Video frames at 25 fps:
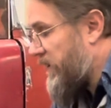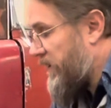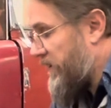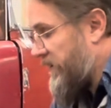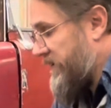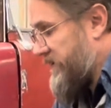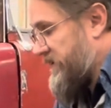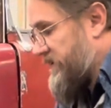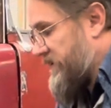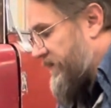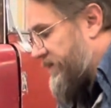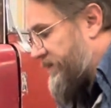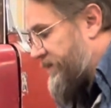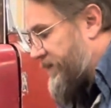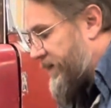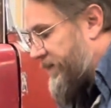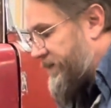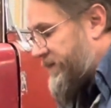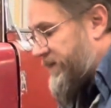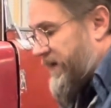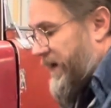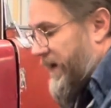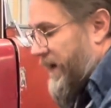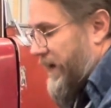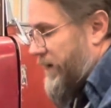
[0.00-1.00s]
This is a
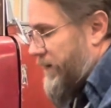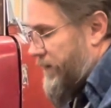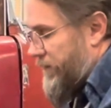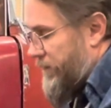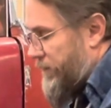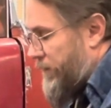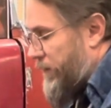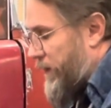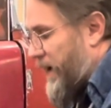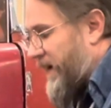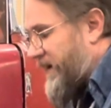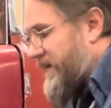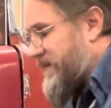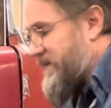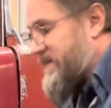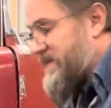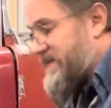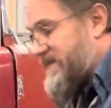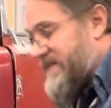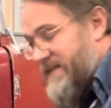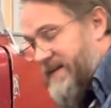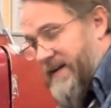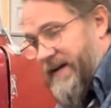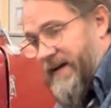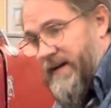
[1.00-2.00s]

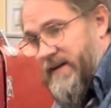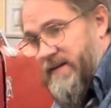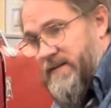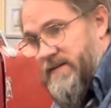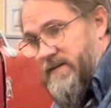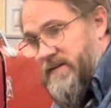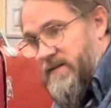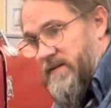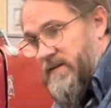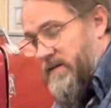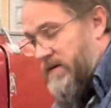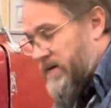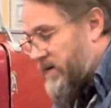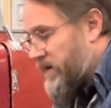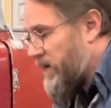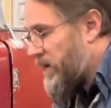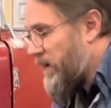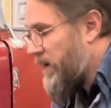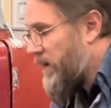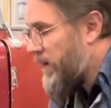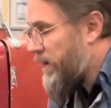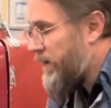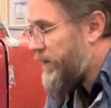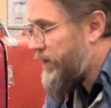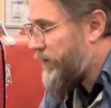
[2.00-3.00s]
15x6,
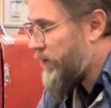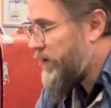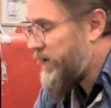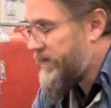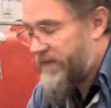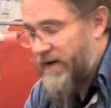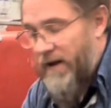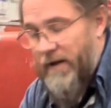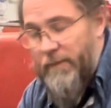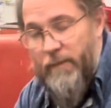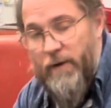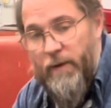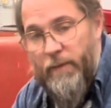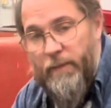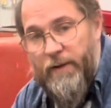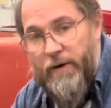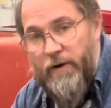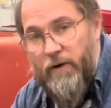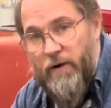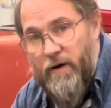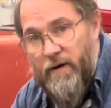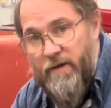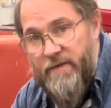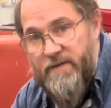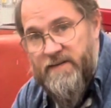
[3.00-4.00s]
35
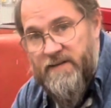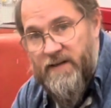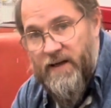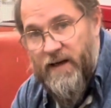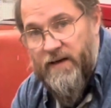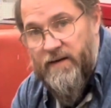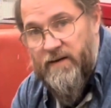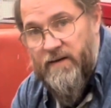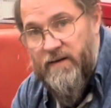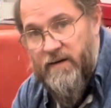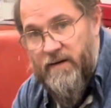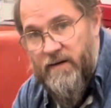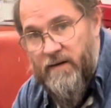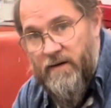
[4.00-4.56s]
millimeter offset.